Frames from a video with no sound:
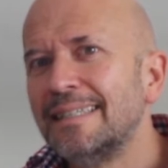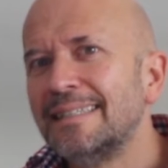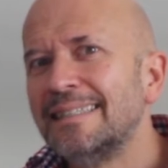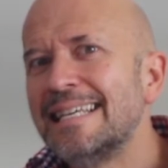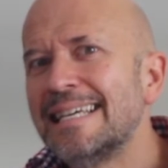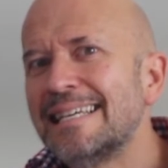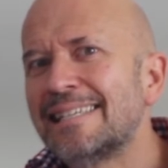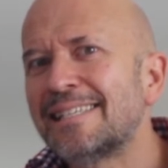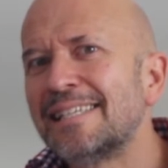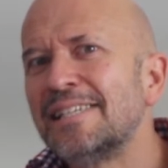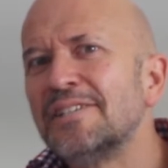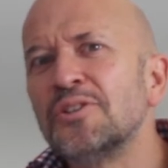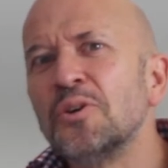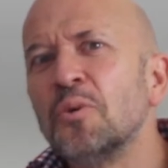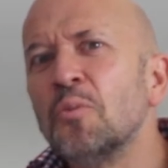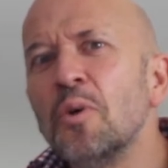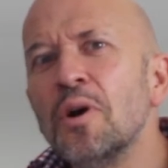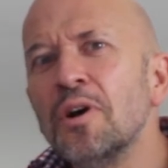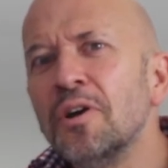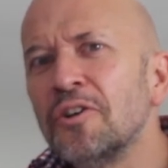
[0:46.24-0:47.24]
This is the
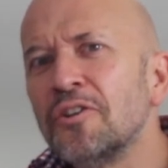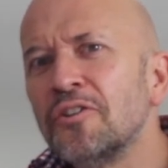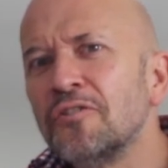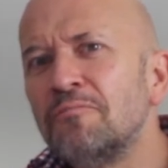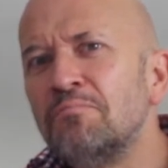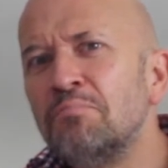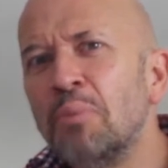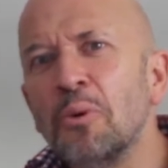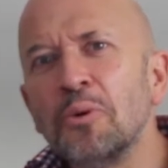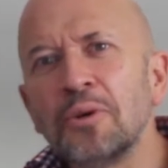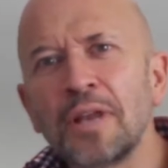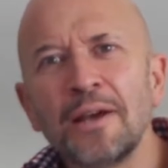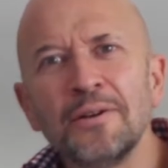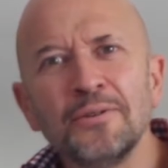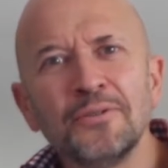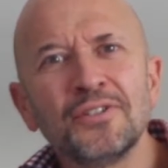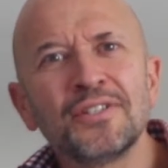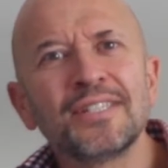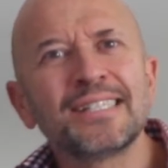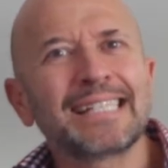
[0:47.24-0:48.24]
world of
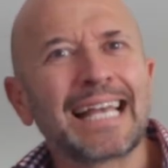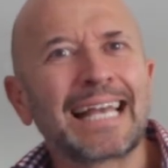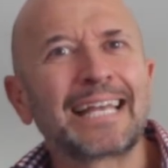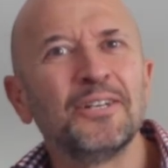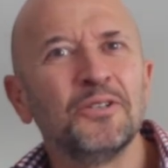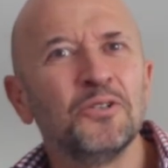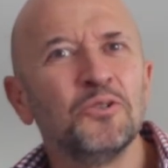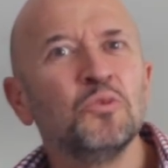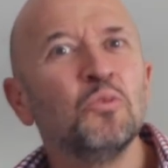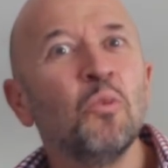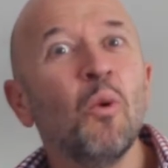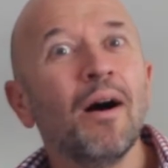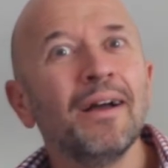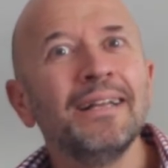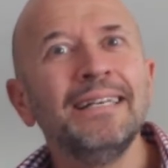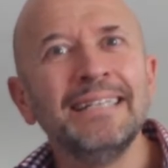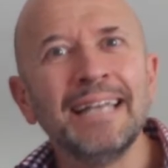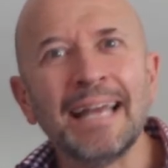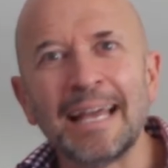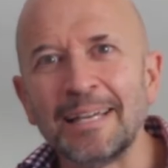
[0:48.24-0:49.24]
Bordeaux's second
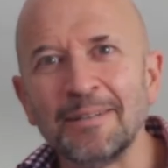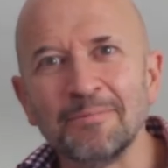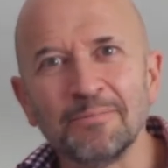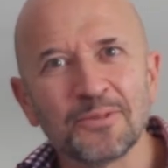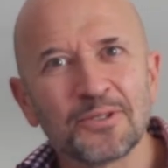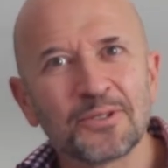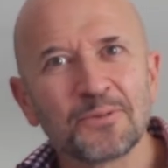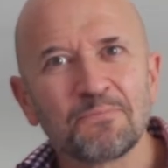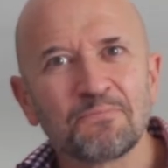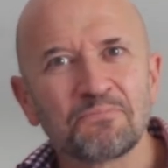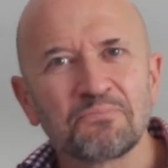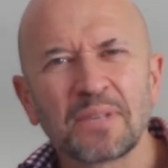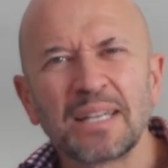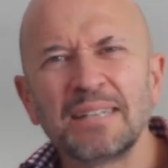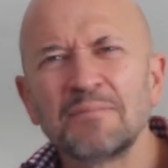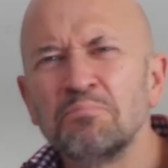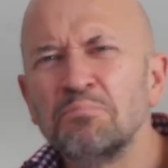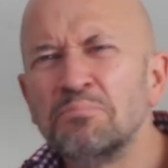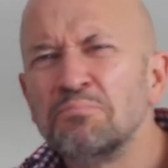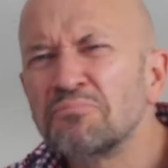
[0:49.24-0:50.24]
wine names.
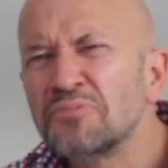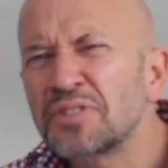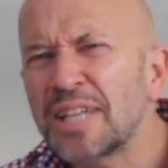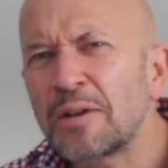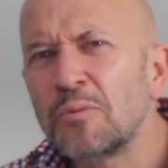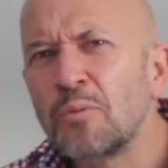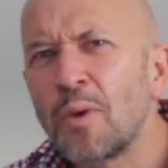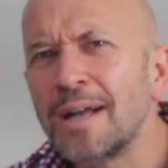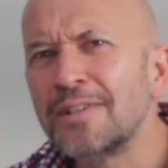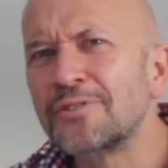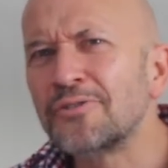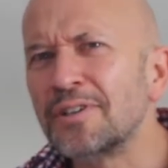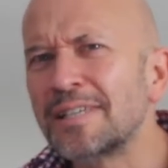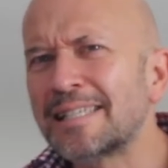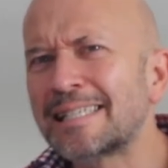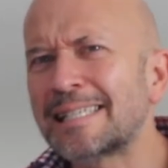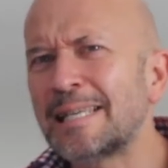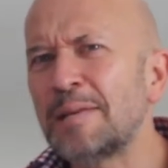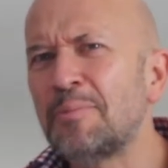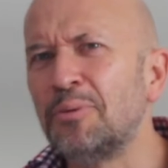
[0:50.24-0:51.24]
Second wines are a
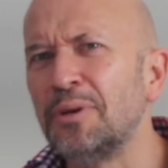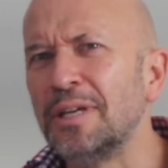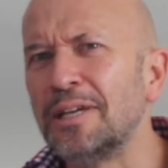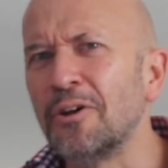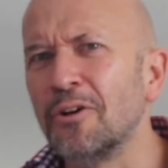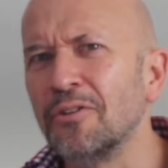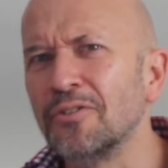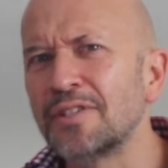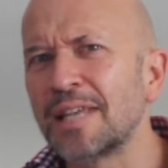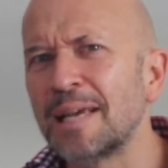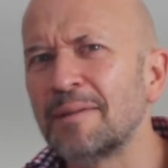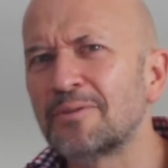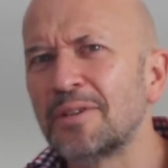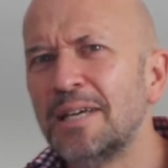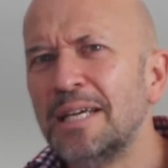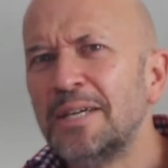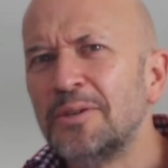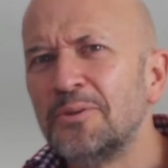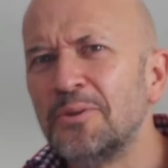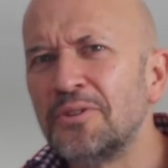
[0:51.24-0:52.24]
slippery concept,
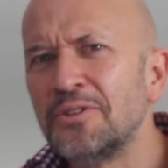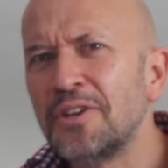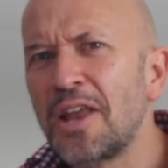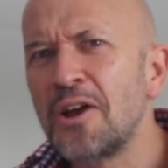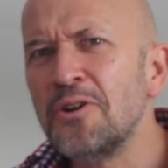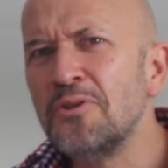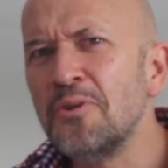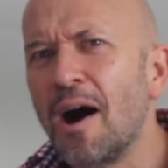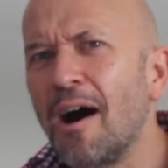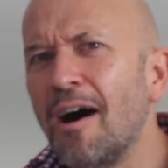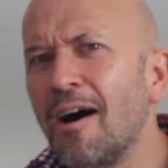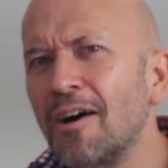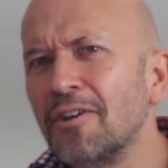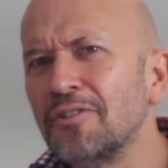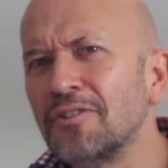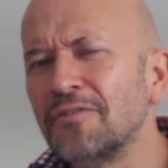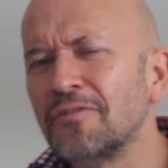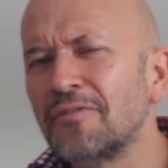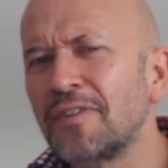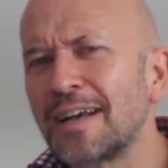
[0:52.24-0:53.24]
with no hard
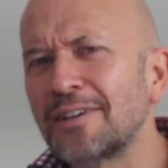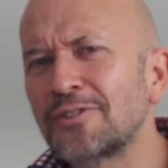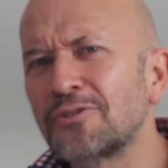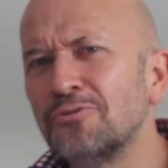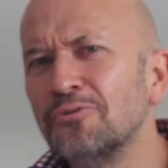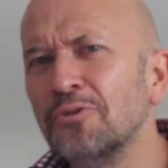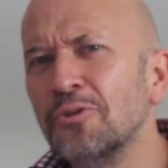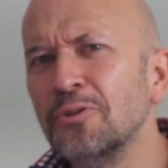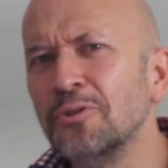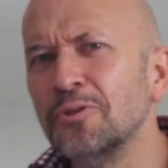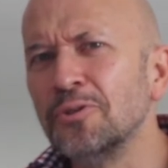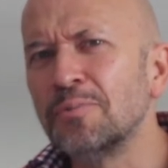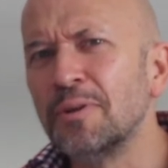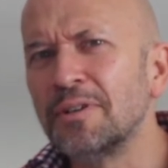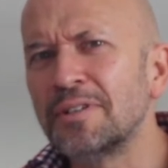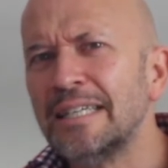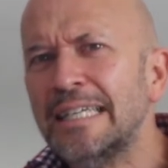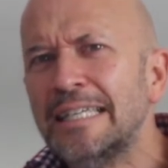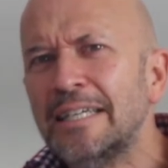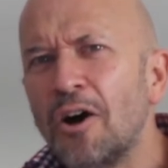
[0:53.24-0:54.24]
and fast rules,
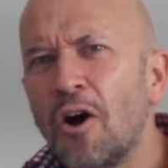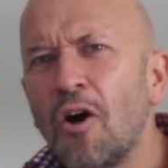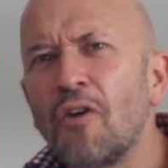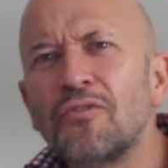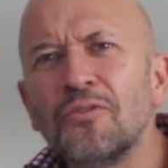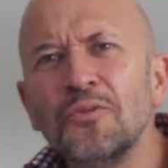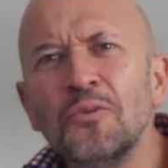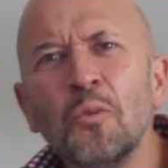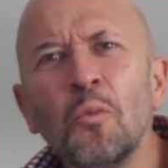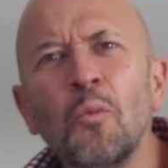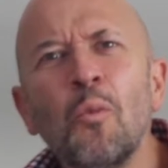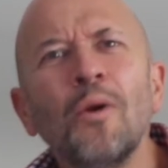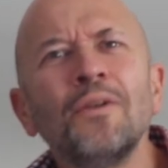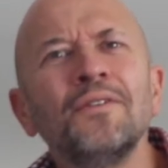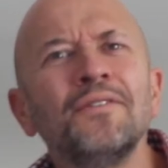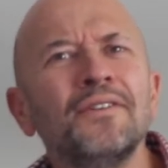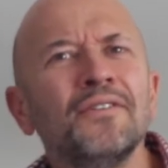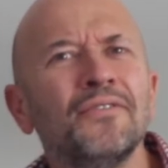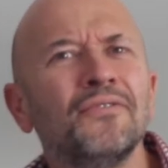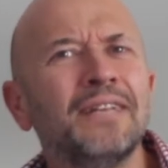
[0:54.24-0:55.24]
but often
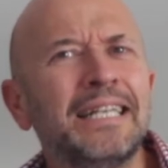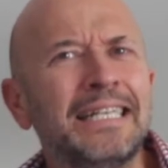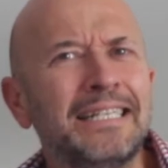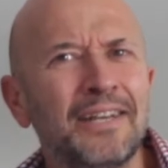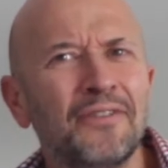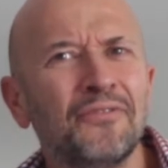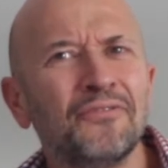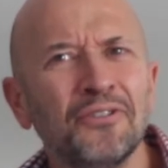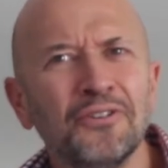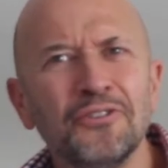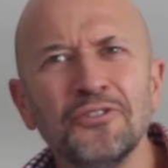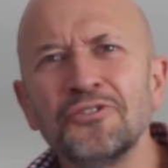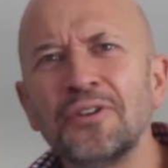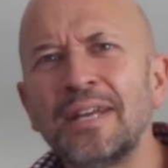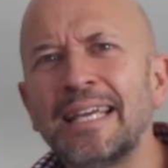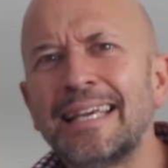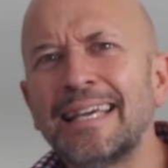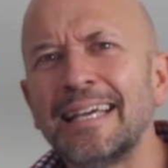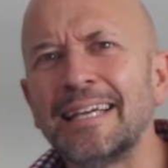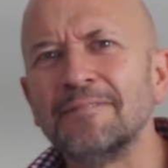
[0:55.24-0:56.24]
wonderfully different
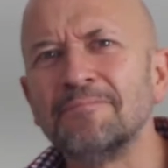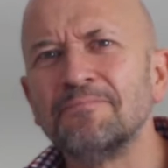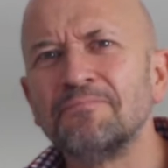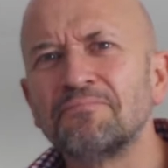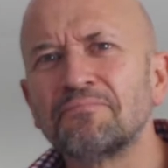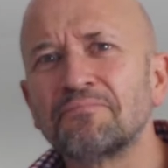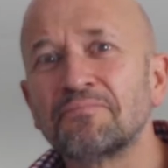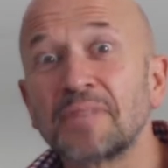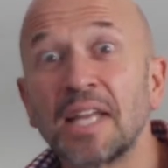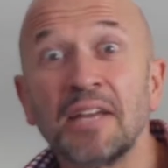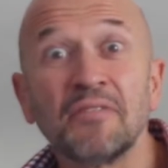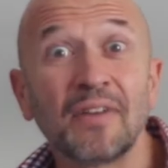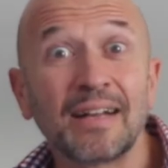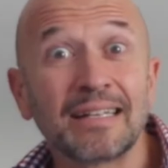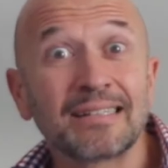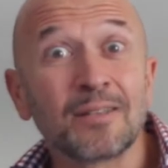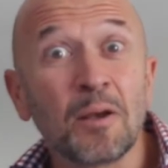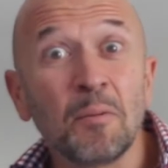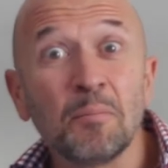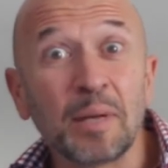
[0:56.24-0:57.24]
drinking. In
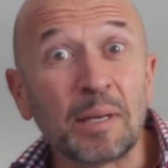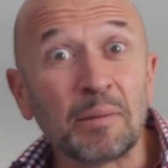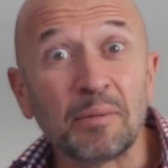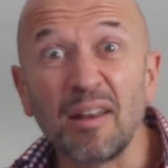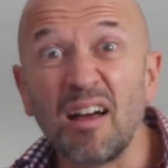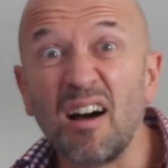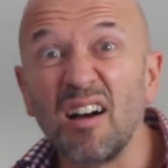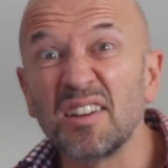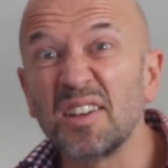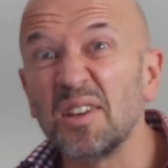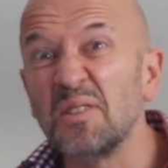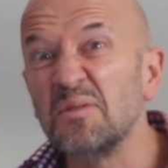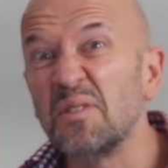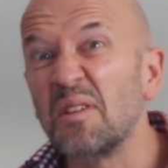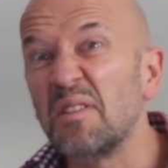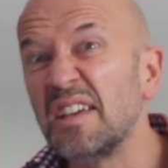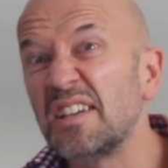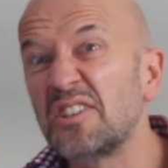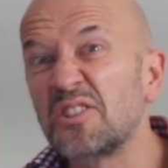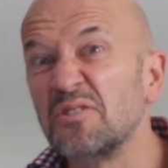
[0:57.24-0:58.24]
fact, some people argue
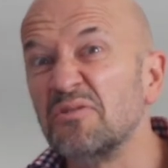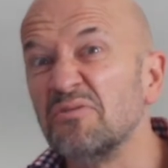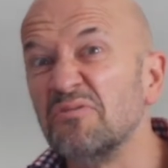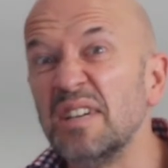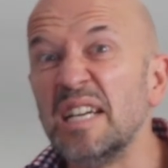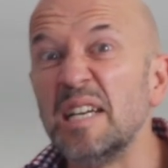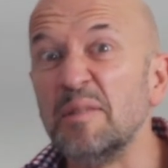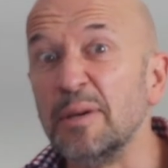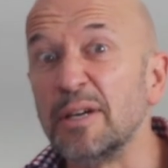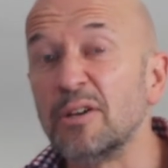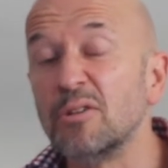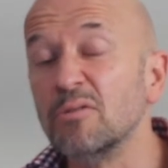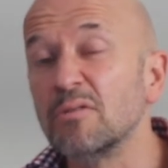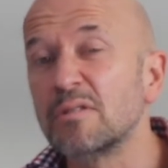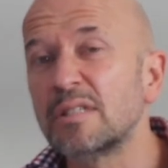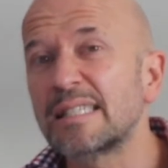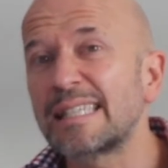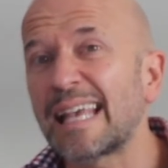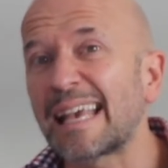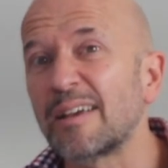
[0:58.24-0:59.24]
that they shouldn't really be called
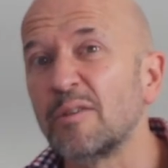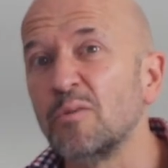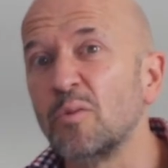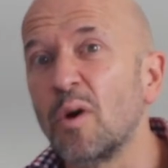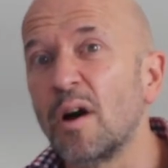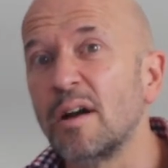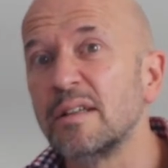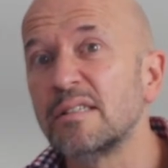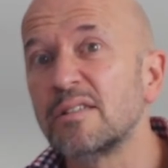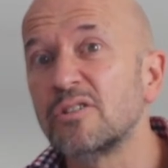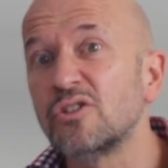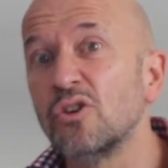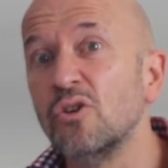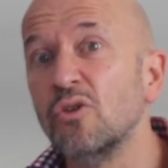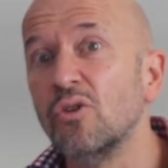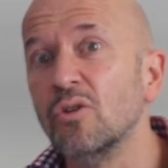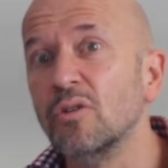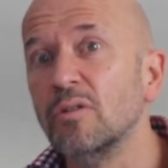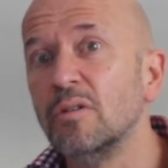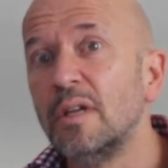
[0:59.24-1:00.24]
second wines at
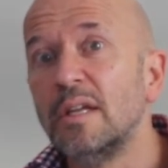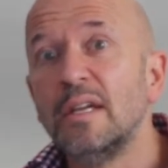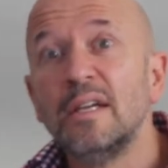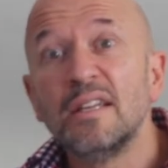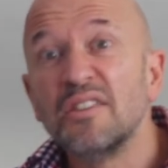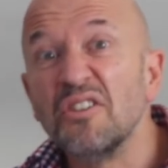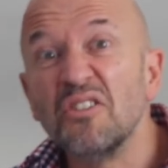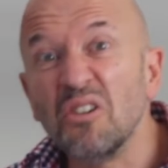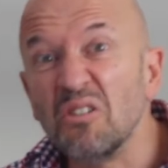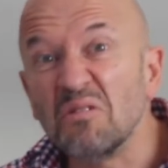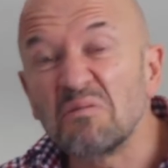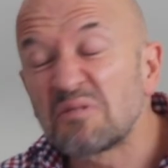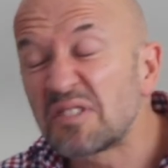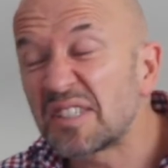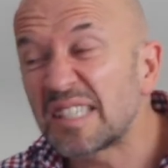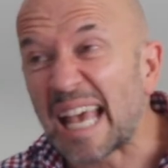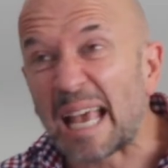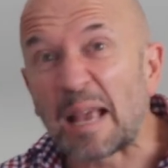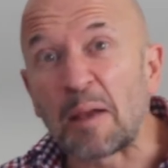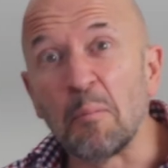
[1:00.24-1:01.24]
all. They're not
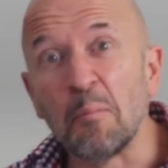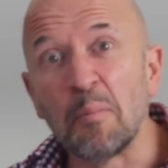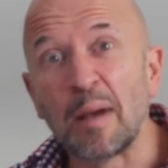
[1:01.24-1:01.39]
second